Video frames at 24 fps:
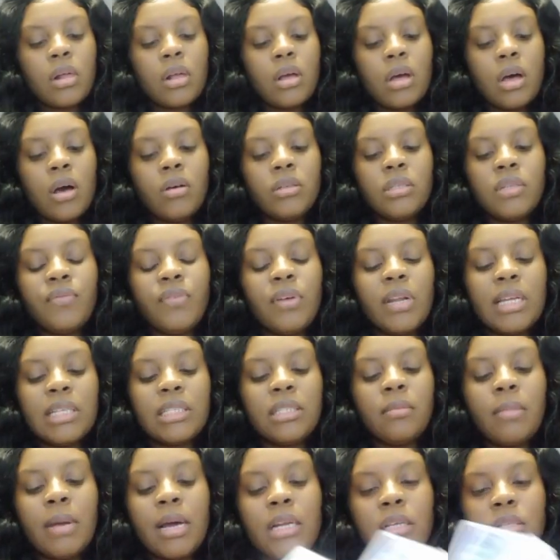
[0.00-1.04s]
I also feel like
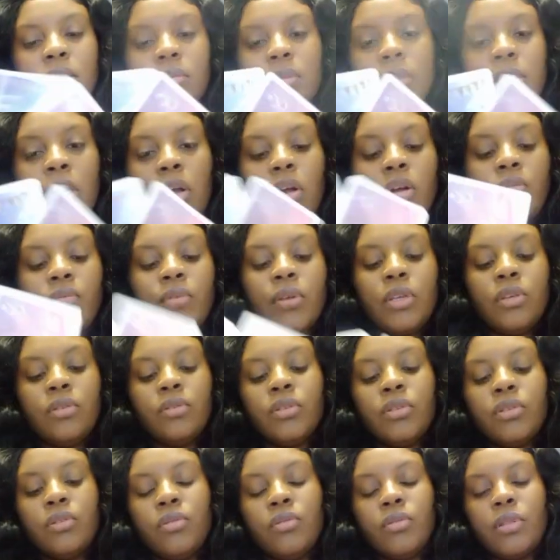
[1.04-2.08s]
somebody's observing you
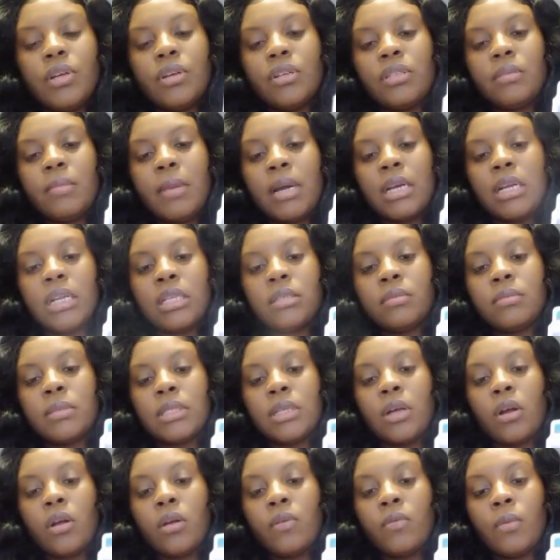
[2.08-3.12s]
too. There's somebody that's
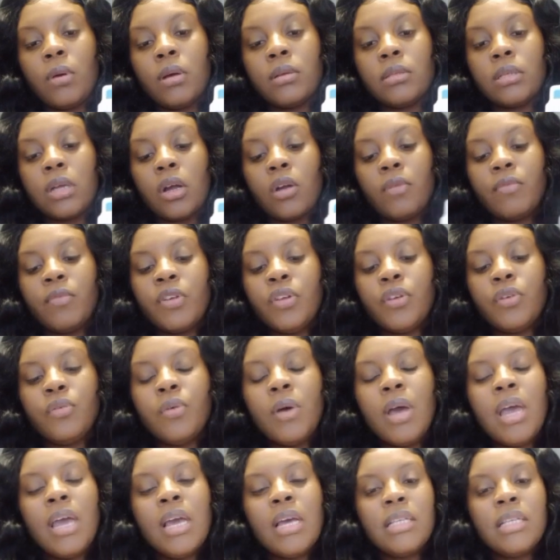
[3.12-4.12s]
observing you.